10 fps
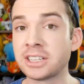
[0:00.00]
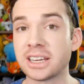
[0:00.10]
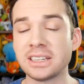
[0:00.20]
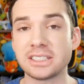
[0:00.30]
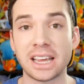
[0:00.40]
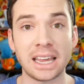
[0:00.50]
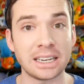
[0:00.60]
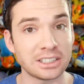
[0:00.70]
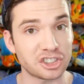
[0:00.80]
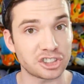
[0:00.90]
contain
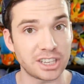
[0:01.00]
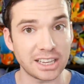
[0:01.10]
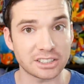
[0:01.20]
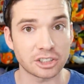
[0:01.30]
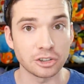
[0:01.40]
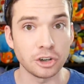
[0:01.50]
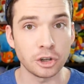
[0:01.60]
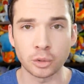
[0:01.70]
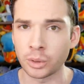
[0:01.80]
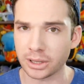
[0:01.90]
six
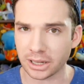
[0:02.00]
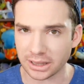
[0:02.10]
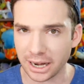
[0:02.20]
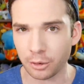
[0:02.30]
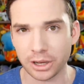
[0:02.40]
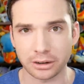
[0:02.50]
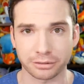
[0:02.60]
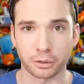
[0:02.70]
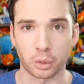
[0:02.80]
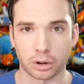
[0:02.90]
new Galarian
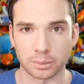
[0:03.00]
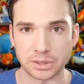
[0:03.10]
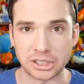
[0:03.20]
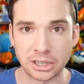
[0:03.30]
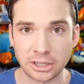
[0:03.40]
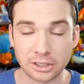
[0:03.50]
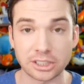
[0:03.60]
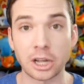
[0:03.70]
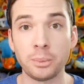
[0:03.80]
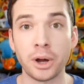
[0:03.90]
forms:
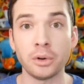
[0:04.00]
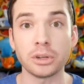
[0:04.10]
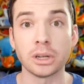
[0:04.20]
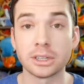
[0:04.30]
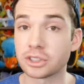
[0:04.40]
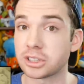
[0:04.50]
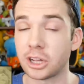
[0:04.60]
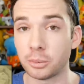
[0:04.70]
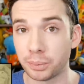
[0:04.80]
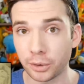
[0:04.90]
Slowpoke,
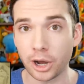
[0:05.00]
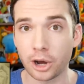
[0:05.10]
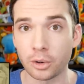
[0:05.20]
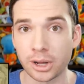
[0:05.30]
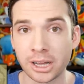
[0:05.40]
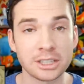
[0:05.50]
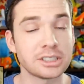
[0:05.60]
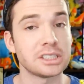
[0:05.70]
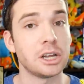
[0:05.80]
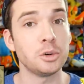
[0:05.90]
Slowbro,
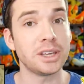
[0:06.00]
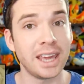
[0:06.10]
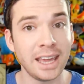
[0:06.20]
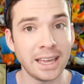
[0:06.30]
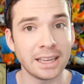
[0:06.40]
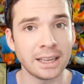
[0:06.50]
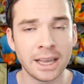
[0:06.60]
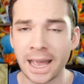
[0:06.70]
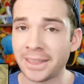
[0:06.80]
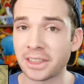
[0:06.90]
Slowking,
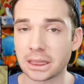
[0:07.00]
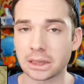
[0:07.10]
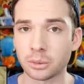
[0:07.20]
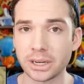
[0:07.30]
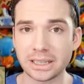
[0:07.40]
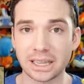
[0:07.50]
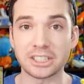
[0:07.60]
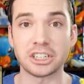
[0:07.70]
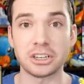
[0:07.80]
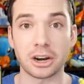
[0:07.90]
and the three
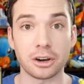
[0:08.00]
legendary